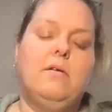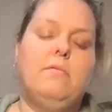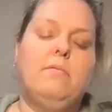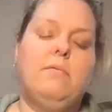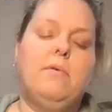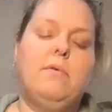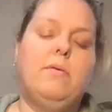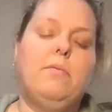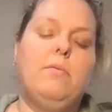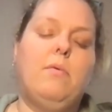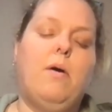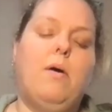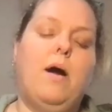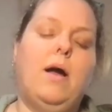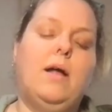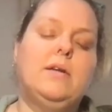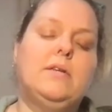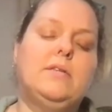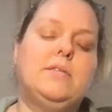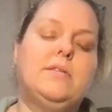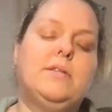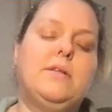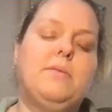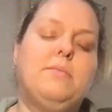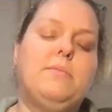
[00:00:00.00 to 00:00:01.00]
we
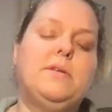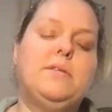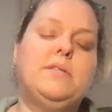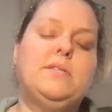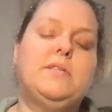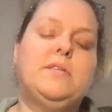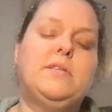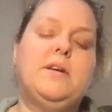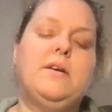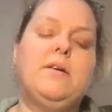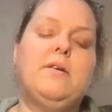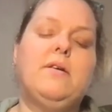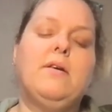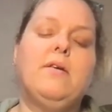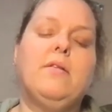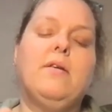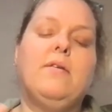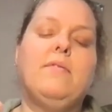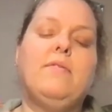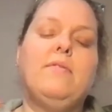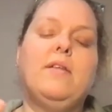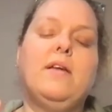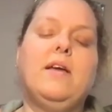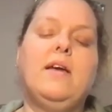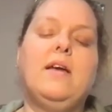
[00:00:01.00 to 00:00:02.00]
watch the material
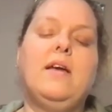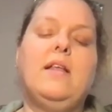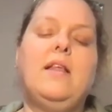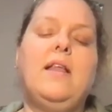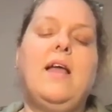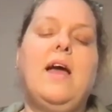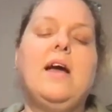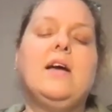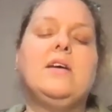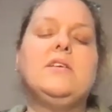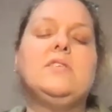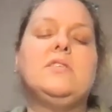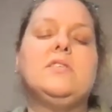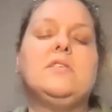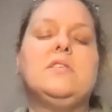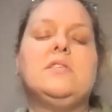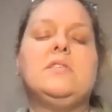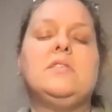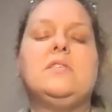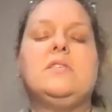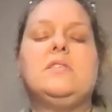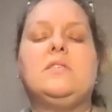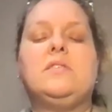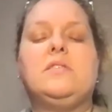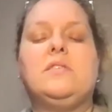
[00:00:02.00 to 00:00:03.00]
of the
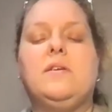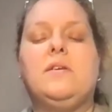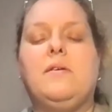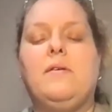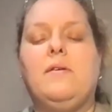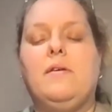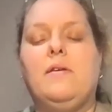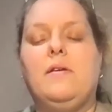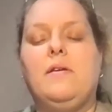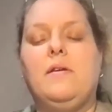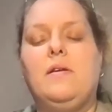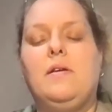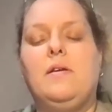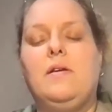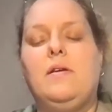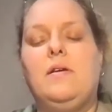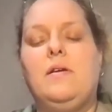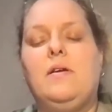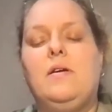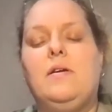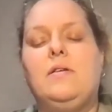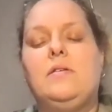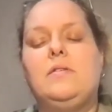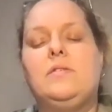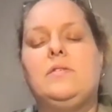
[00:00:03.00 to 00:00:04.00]
connections
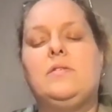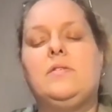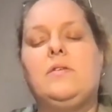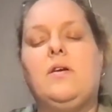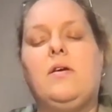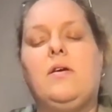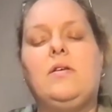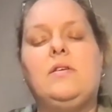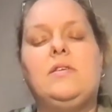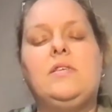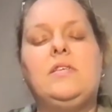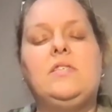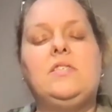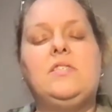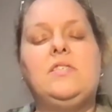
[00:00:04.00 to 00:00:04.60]
start to